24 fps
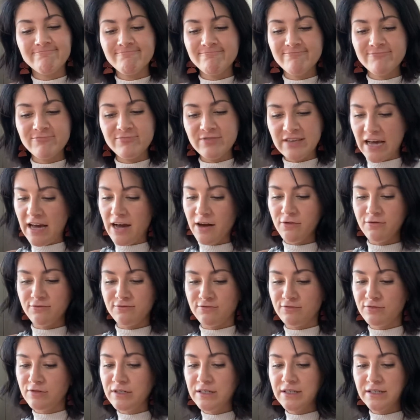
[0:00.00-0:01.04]
Yeah,
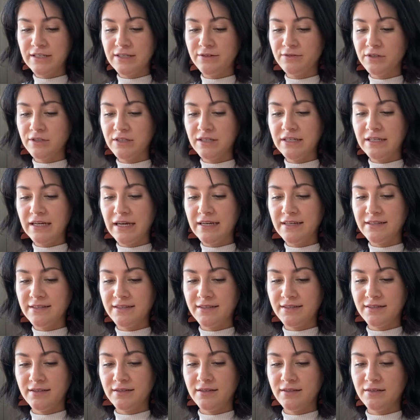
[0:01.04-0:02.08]
really, really
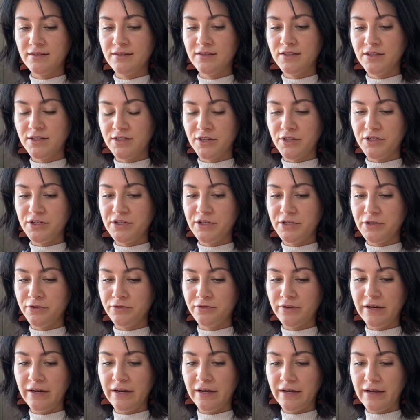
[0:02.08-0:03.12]
nice start to your
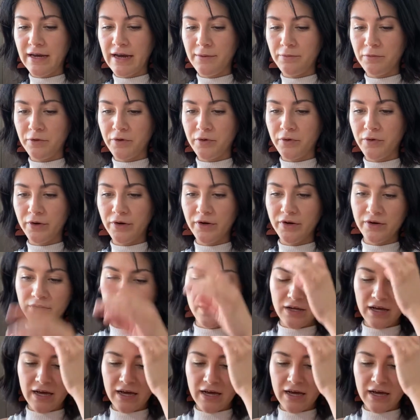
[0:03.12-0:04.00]
reading, Capricorn.